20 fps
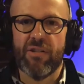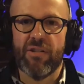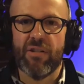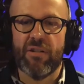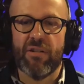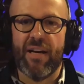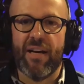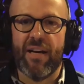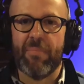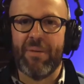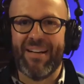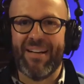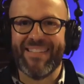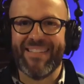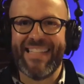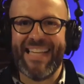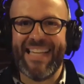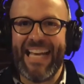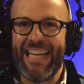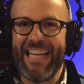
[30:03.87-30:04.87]
a lot about
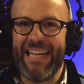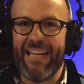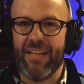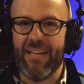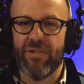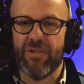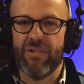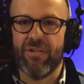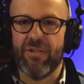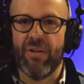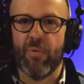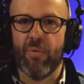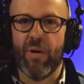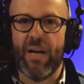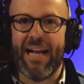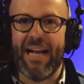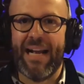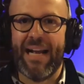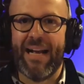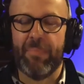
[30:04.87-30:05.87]
tennis, you know,
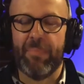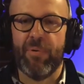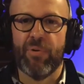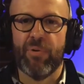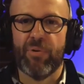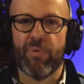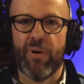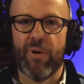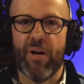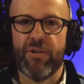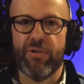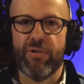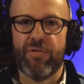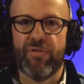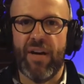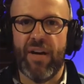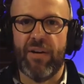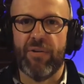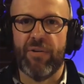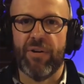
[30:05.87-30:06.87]
what happened with Roger
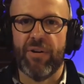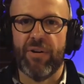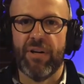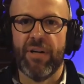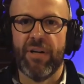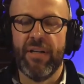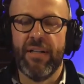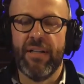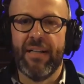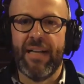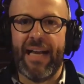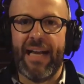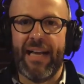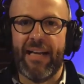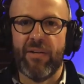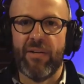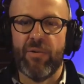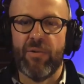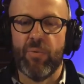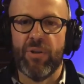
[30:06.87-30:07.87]
Federer
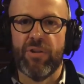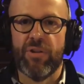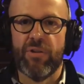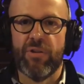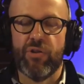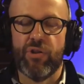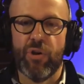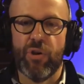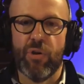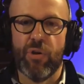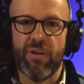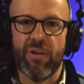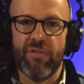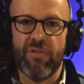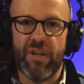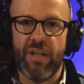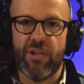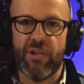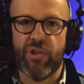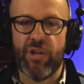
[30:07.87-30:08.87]
and with
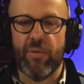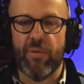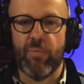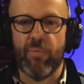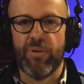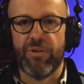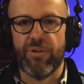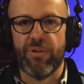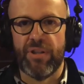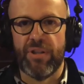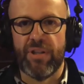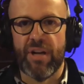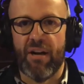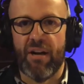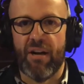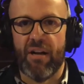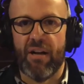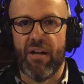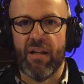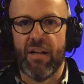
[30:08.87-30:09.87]
Djokovic and with
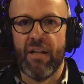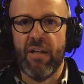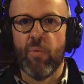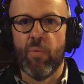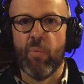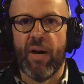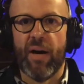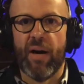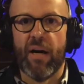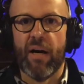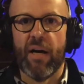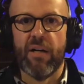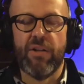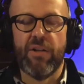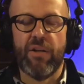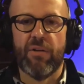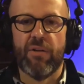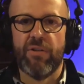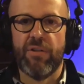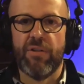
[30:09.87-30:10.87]
Nadal where
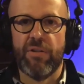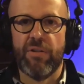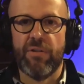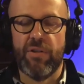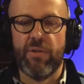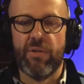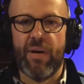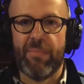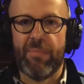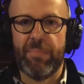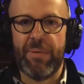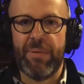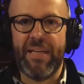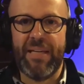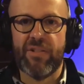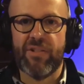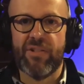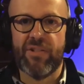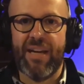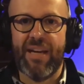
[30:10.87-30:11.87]
you know you had
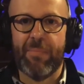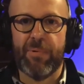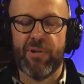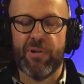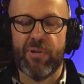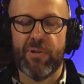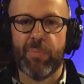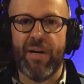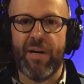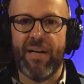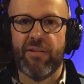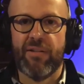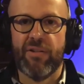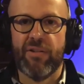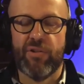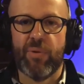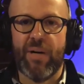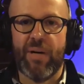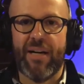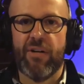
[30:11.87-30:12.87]
Pete Sampras break
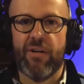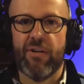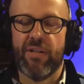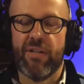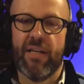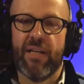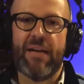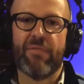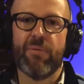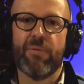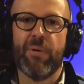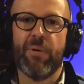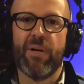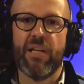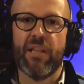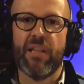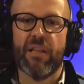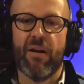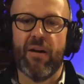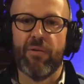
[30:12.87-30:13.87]
this record that everybody
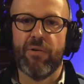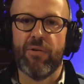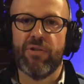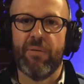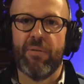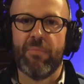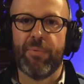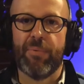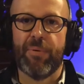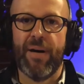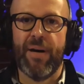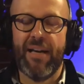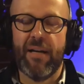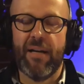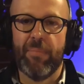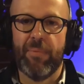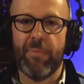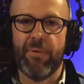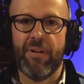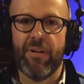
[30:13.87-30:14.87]
thought was
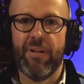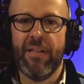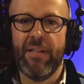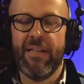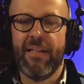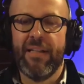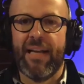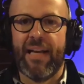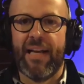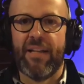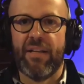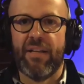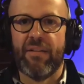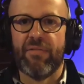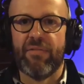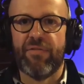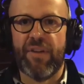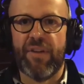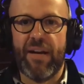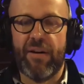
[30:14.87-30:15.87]
unbreakable, and then
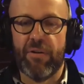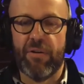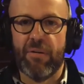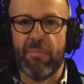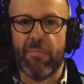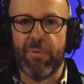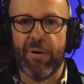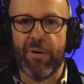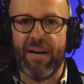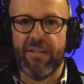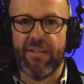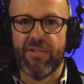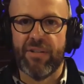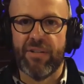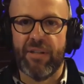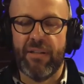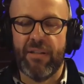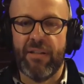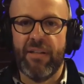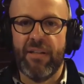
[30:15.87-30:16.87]
Federer breaks
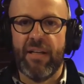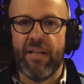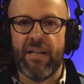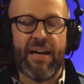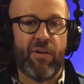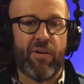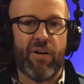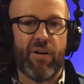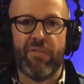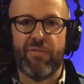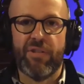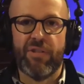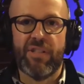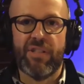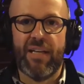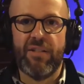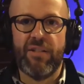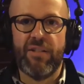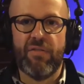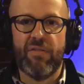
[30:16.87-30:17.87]
it. Now all of a
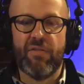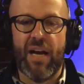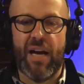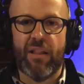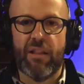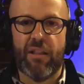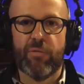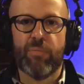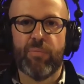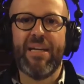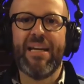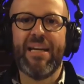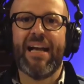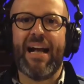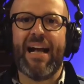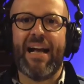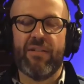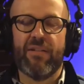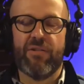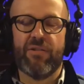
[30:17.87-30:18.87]
sudden you've got three
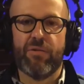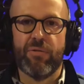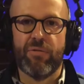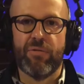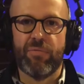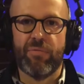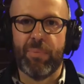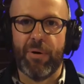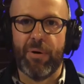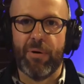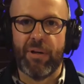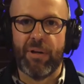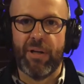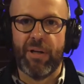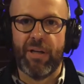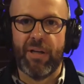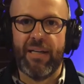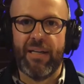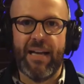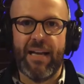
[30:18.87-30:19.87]
guys who have broken
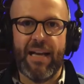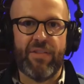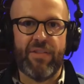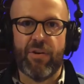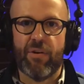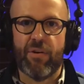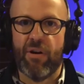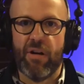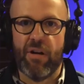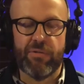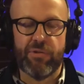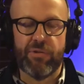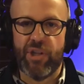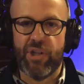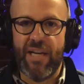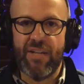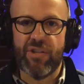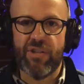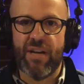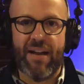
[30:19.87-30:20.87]
it, and they're all
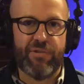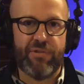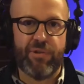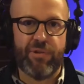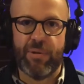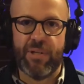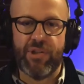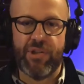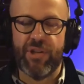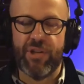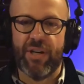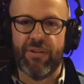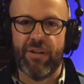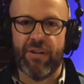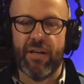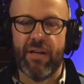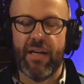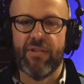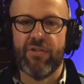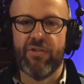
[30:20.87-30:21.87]
chasing after each other.
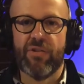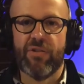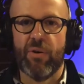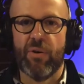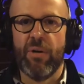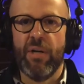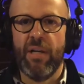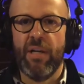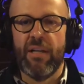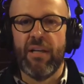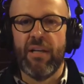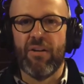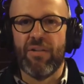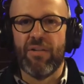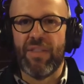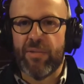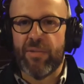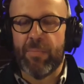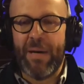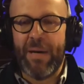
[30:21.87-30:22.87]
And so you know
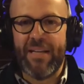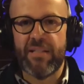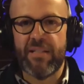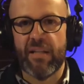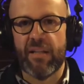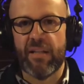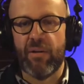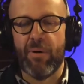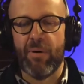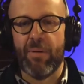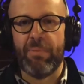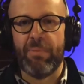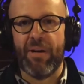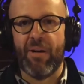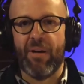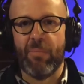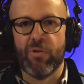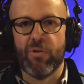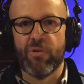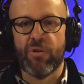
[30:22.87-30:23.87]
that's basically what
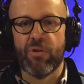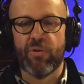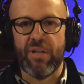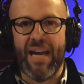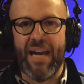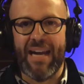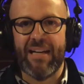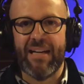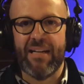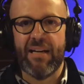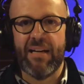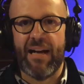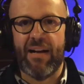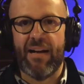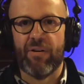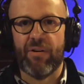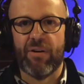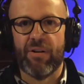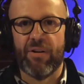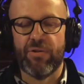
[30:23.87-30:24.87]
Belmo's created
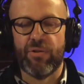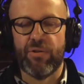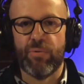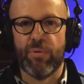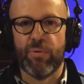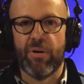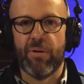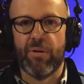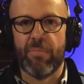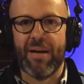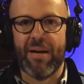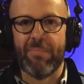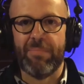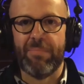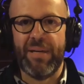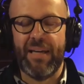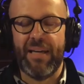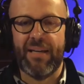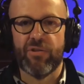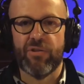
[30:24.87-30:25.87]
out on tour by
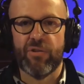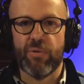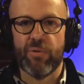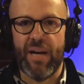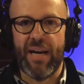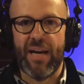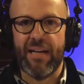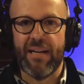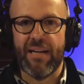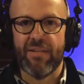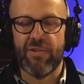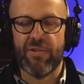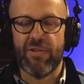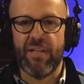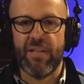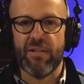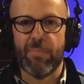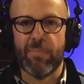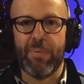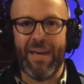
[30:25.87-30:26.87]
being as great as
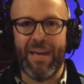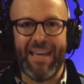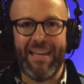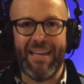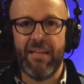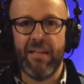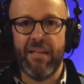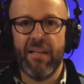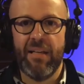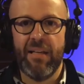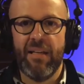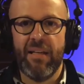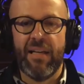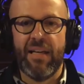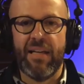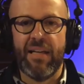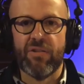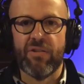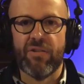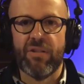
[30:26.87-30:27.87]
he's been.
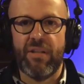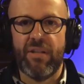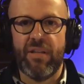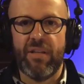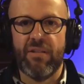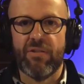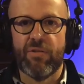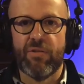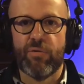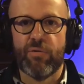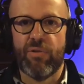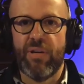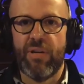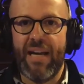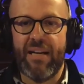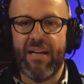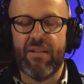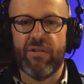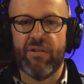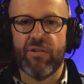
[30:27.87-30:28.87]
He's he's
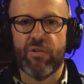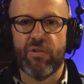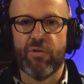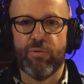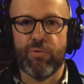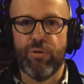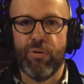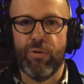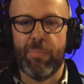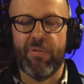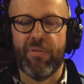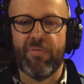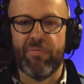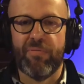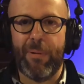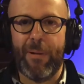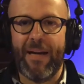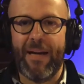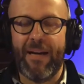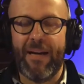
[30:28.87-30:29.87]
created this group of
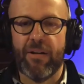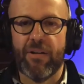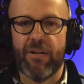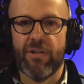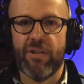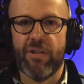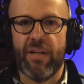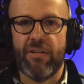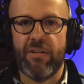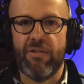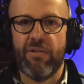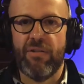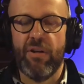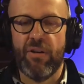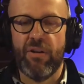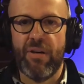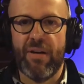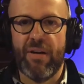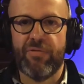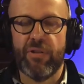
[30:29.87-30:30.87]
players, and you know
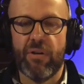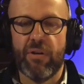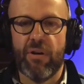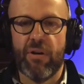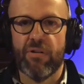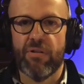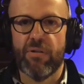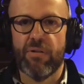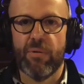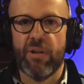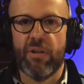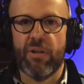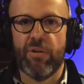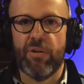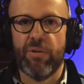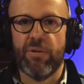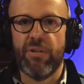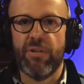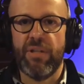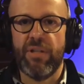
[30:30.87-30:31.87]
you have to also
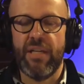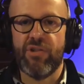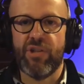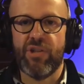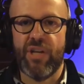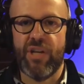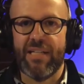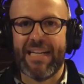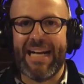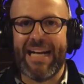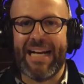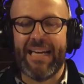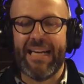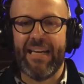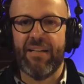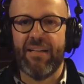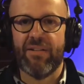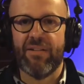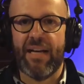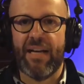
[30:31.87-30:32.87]
include EJ Tackett
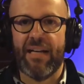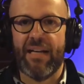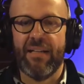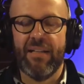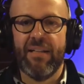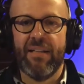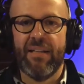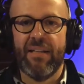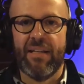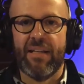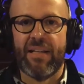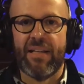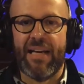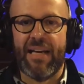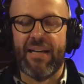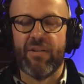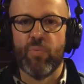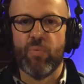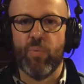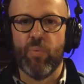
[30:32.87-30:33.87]
in that in
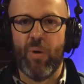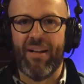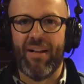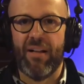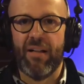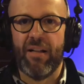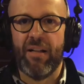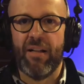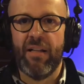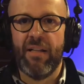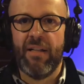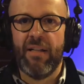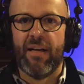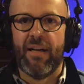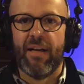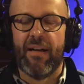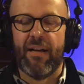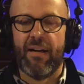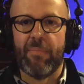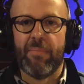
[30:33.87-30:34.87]
that as well.
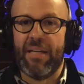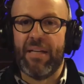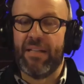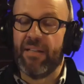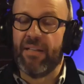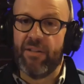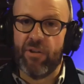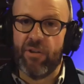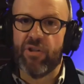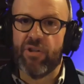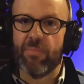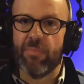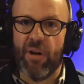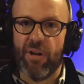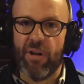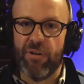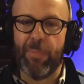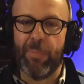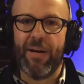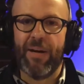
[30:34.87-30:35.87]
Um, and then there's some
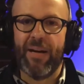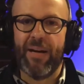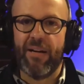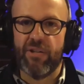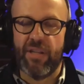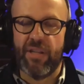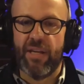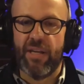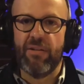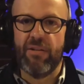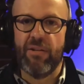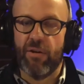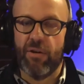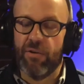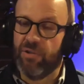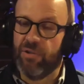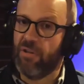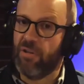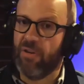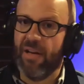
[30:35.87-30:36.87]
other players that you know
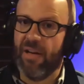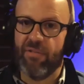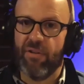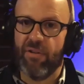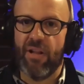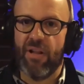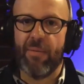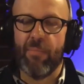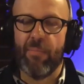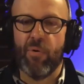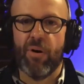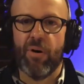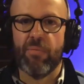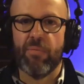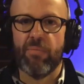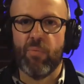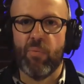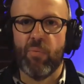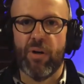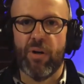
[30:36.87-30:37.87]
still have a lot more
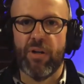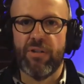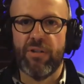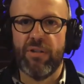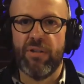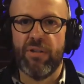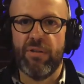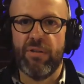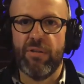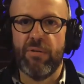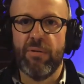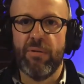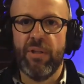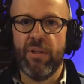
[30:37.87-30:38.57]
work to do